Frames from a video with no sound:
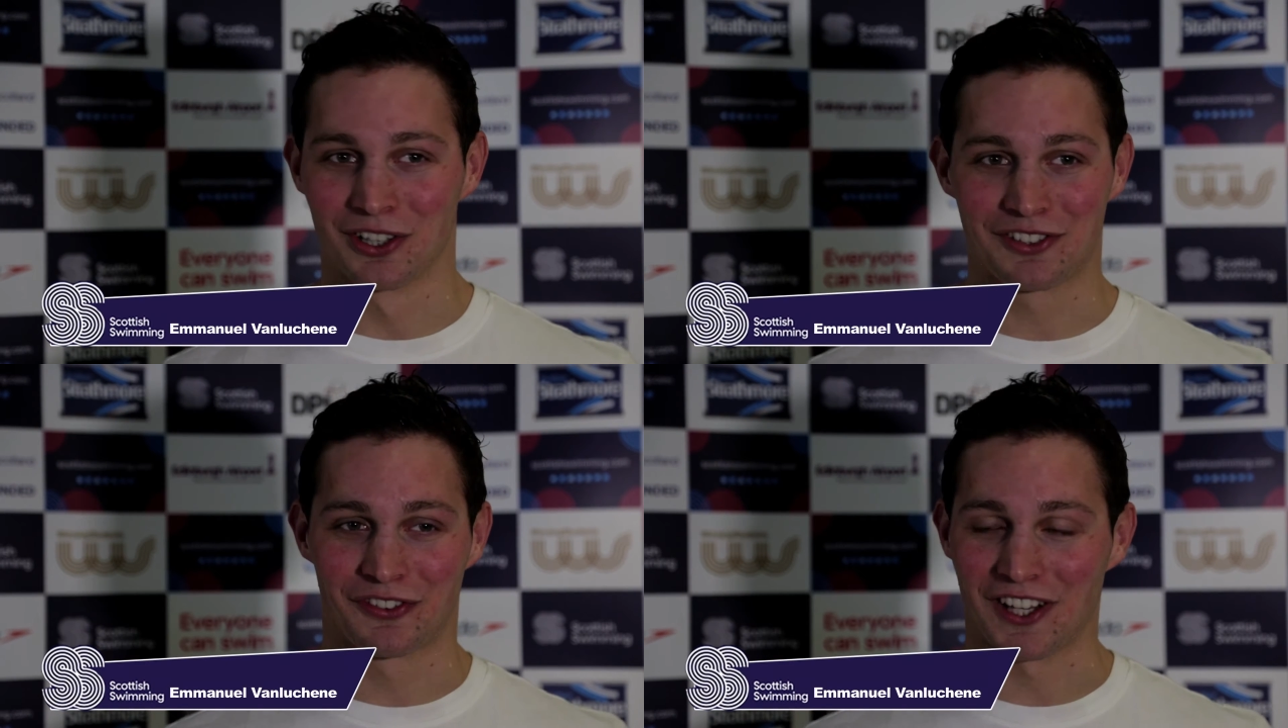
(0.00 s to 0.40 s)

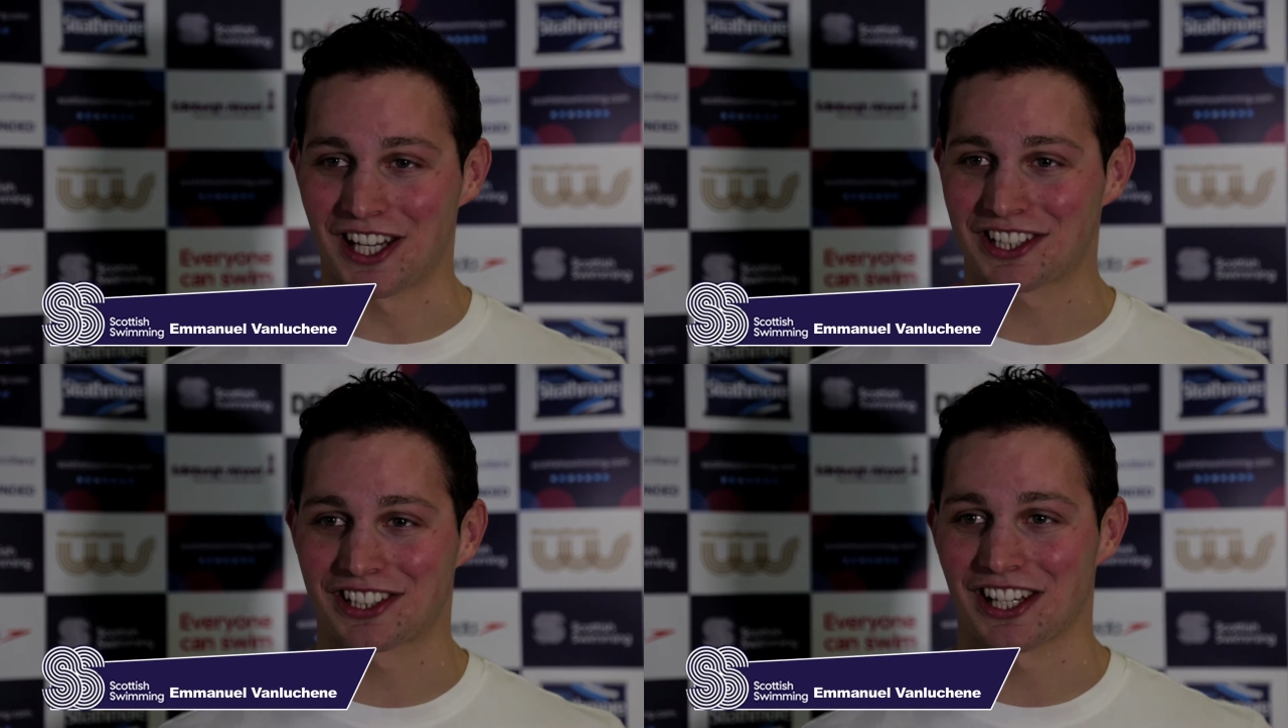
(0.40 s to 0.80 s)
good
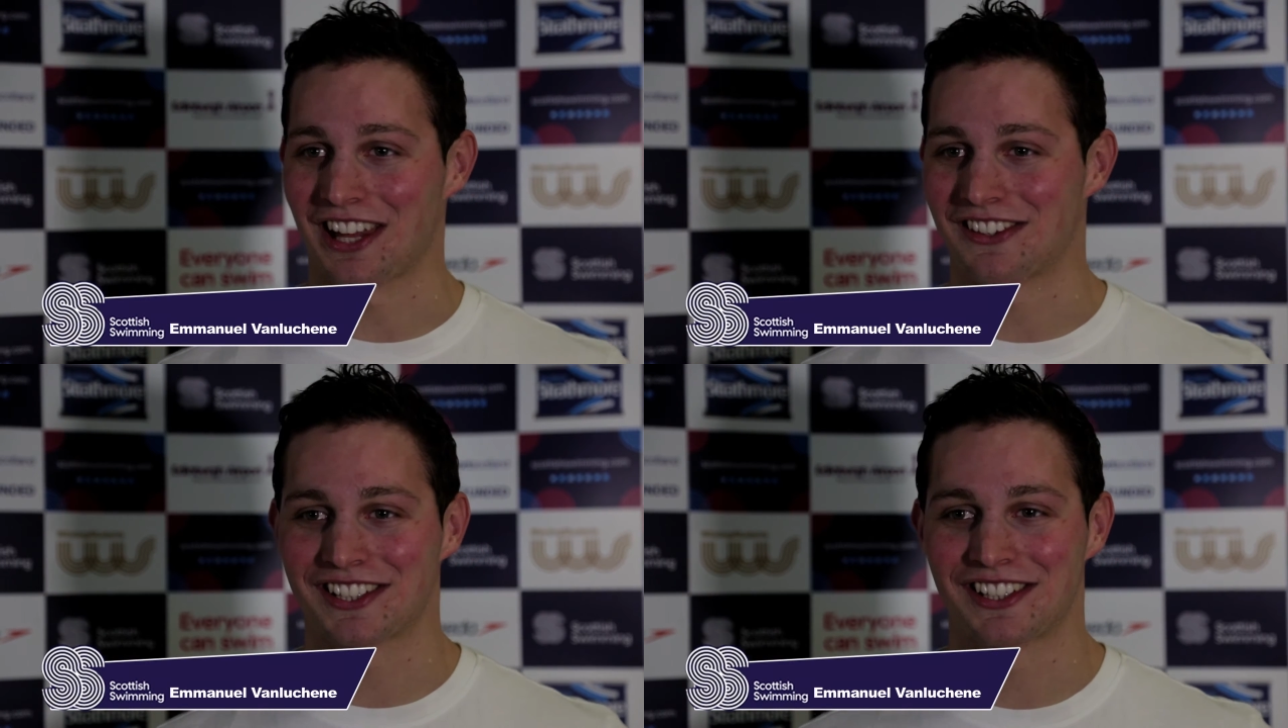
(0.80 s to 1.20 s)
finish,
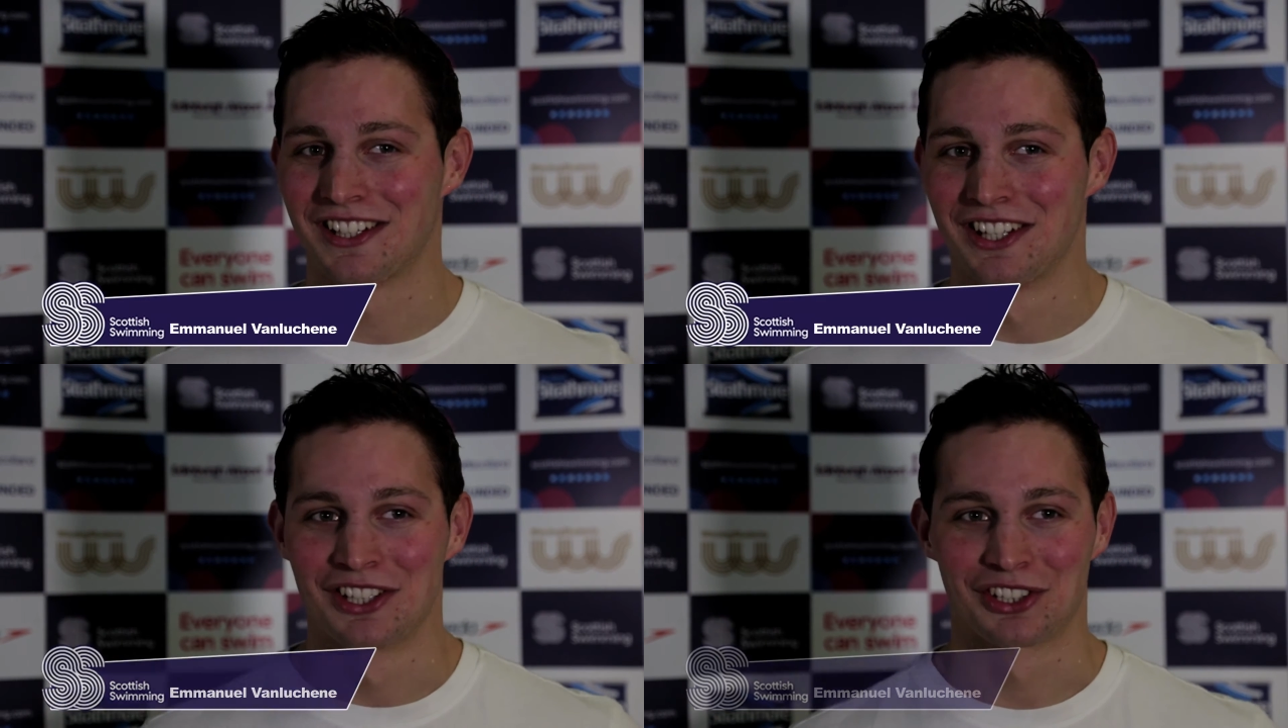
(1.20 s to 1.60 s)
and
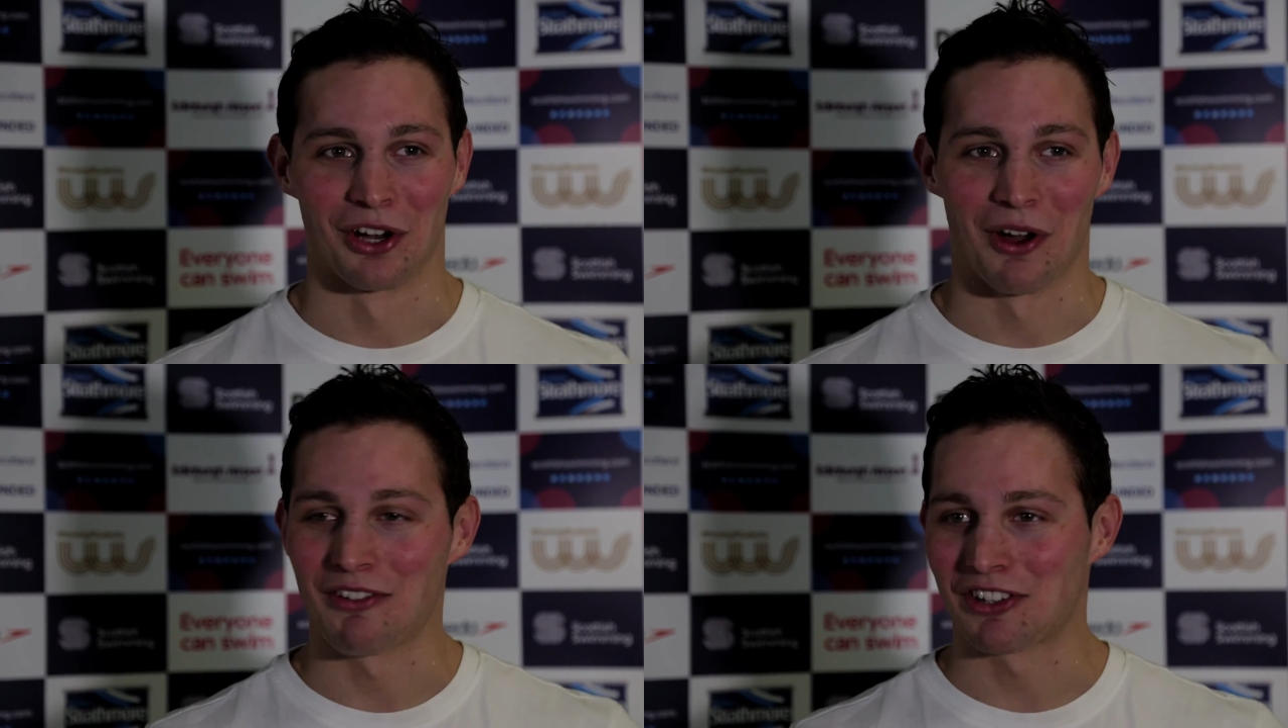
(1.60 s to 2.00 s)

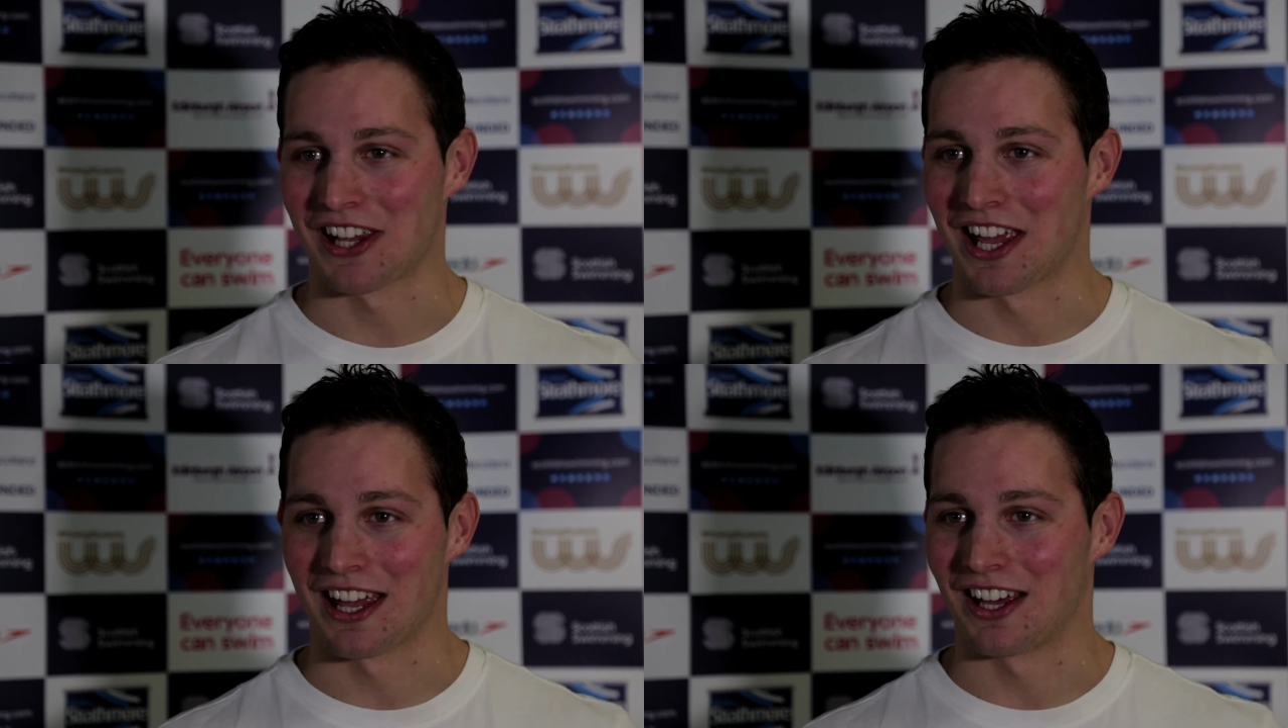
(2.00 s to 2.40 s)
so
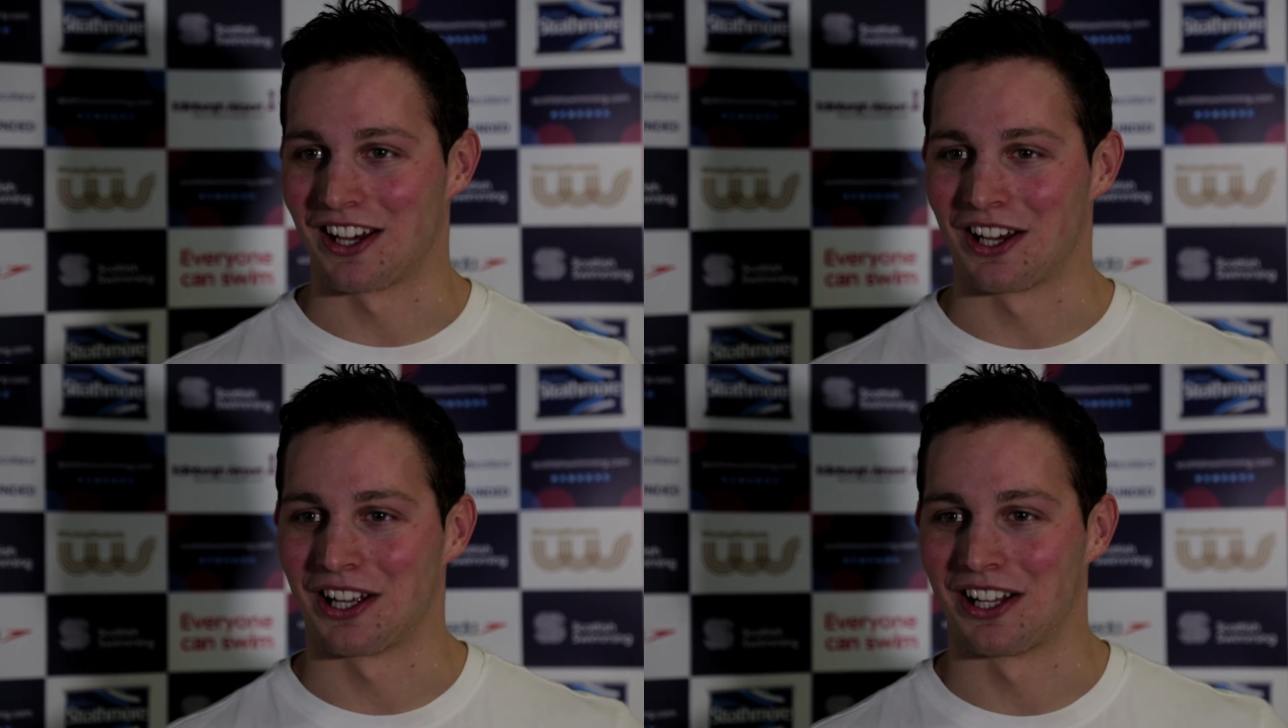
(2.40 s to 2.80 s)
everything
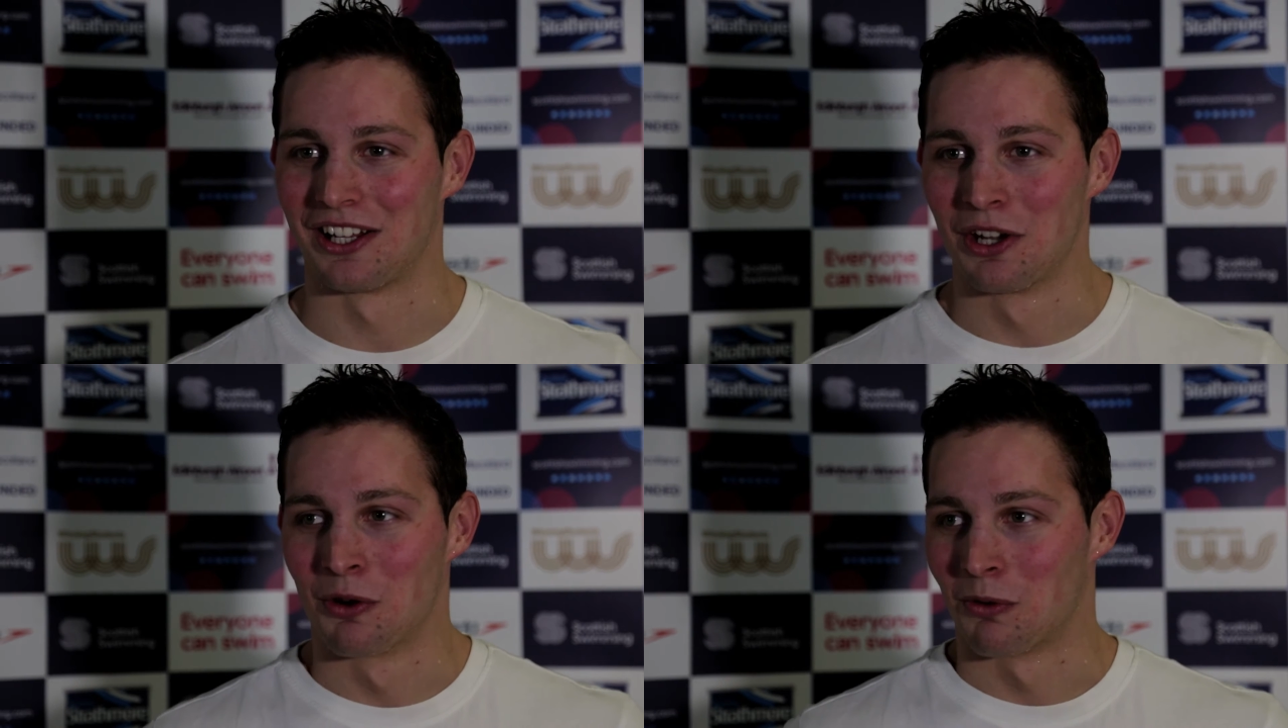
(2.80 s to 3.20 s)
uh,
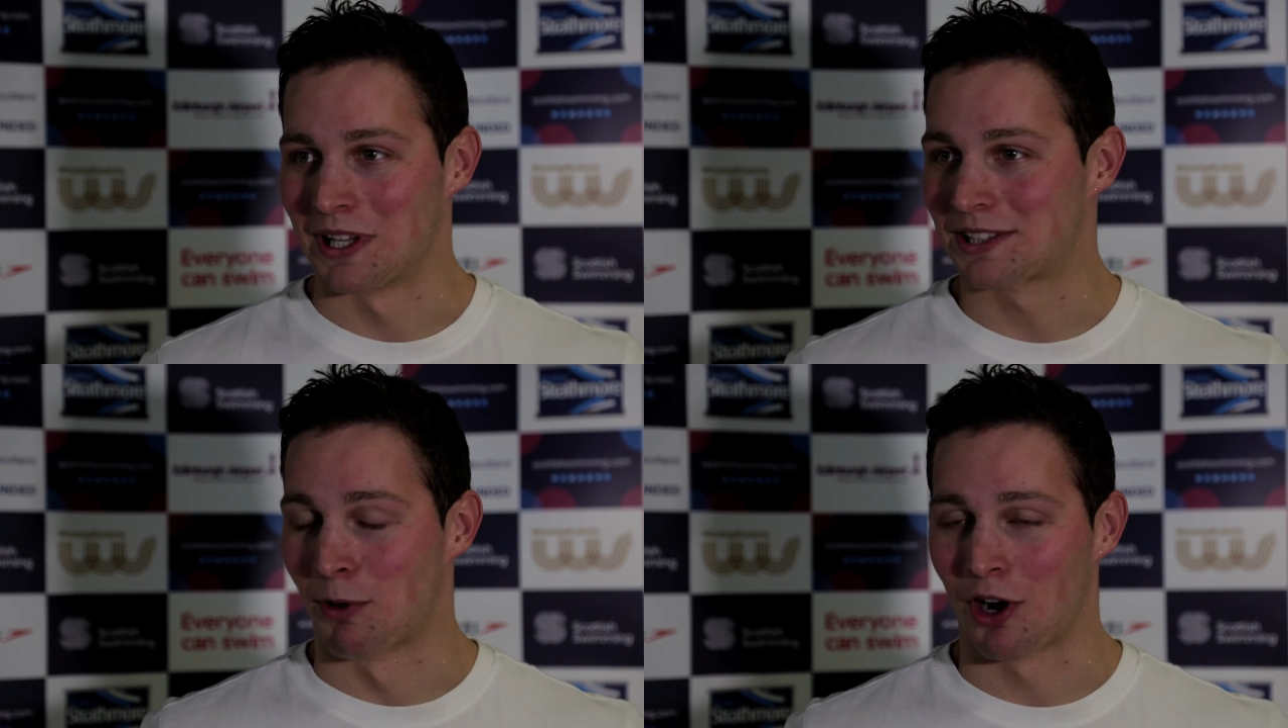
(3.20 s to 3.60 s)

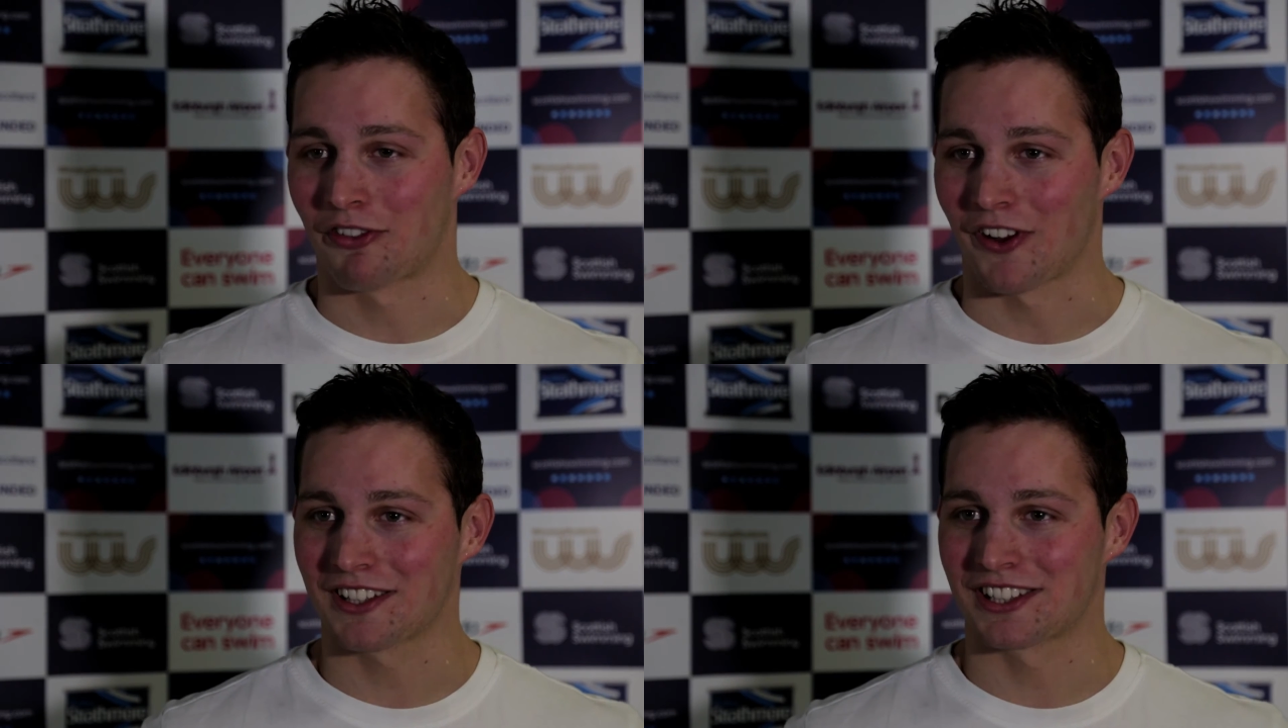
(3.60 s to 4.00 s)
went
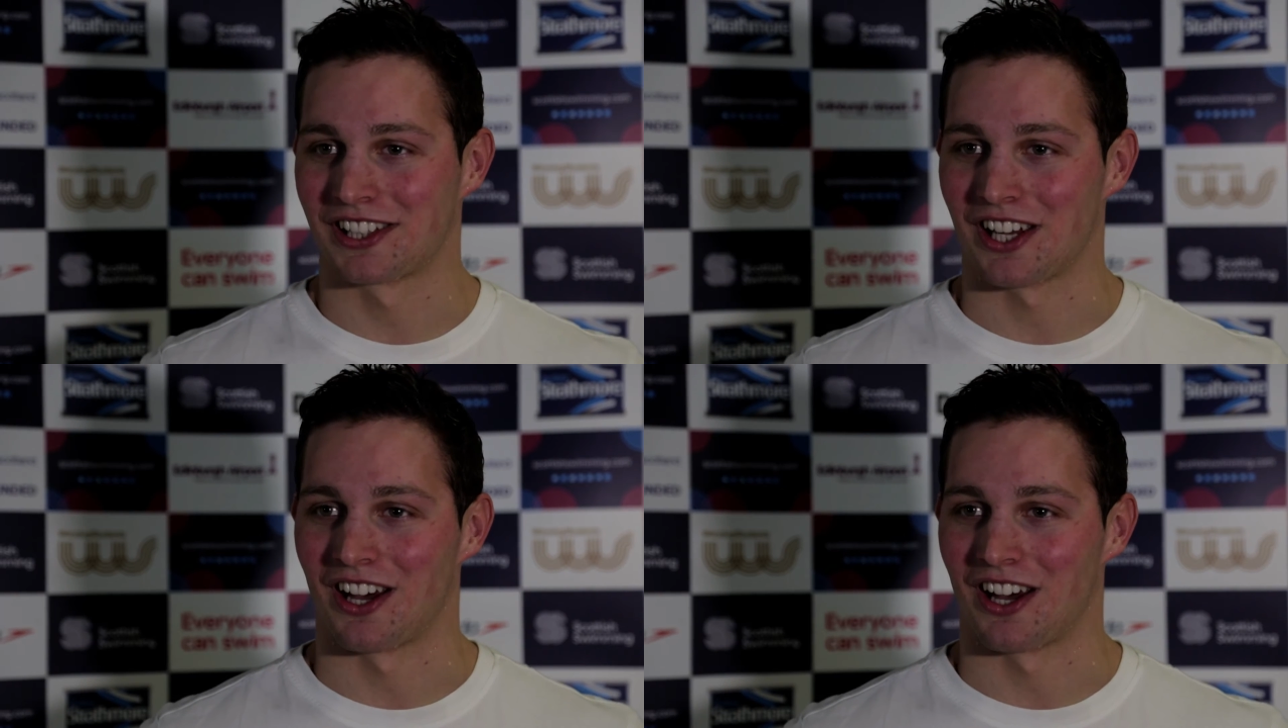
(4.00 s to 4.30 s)
perfect.